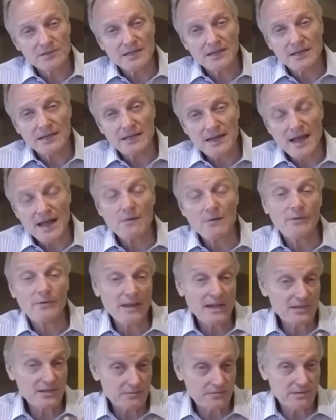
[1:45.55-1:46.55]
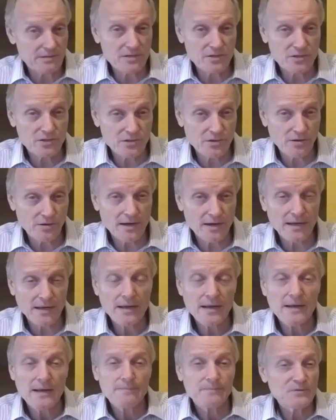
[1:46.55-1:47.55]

DNA, well, that's reassuring.